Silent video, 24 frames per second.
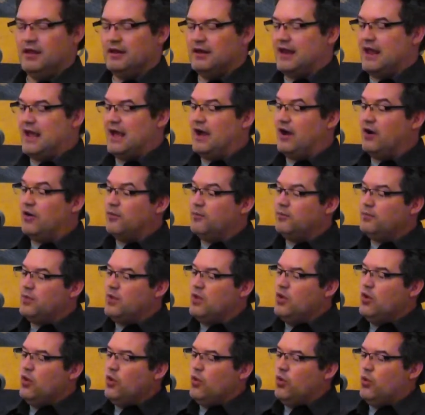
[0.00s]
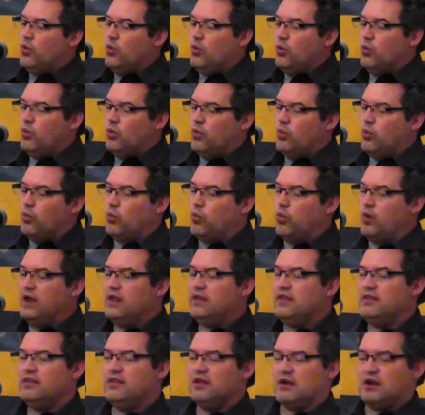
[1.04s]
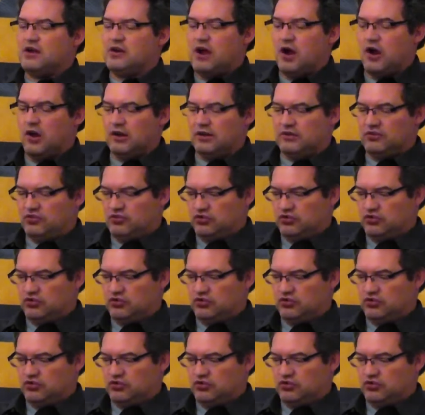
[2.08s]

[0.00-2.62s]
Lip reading: Now, when the college